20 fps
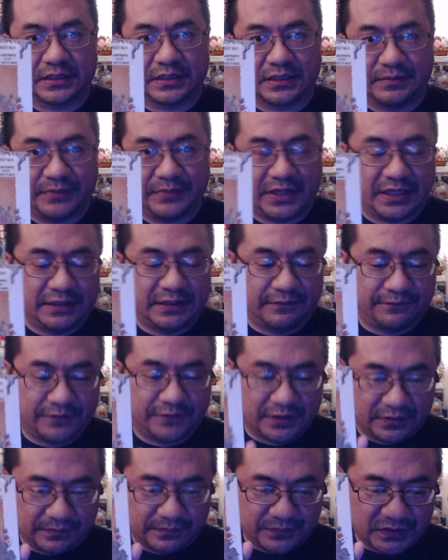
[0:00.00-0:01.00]
Companion
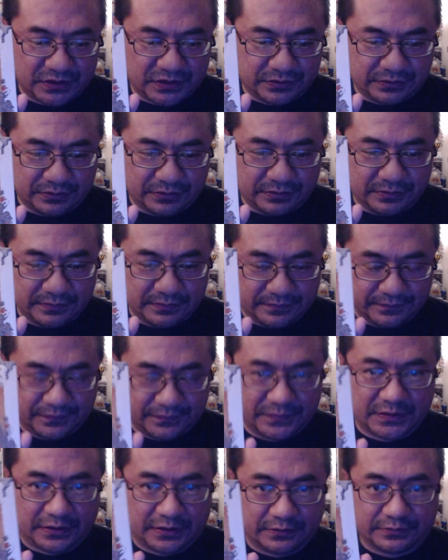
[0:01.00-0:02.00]
film to
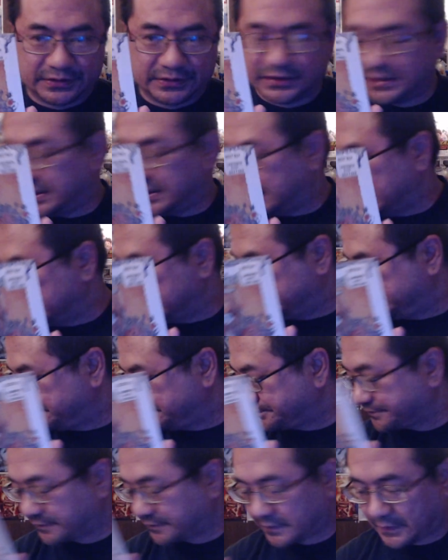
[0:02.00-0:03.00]
Dark Crystal.
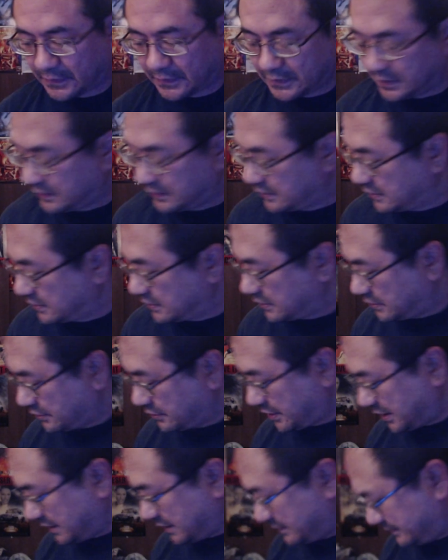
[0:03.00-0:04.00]

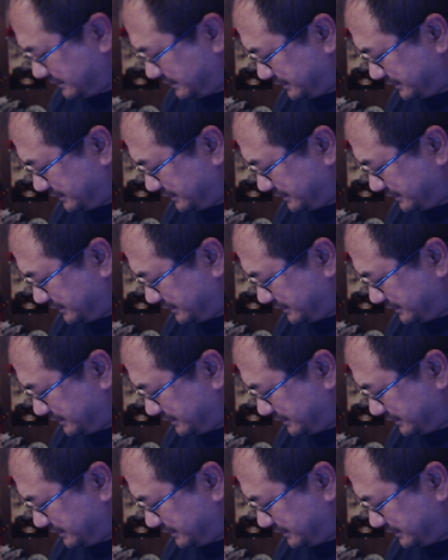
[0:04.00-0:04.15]
Okay.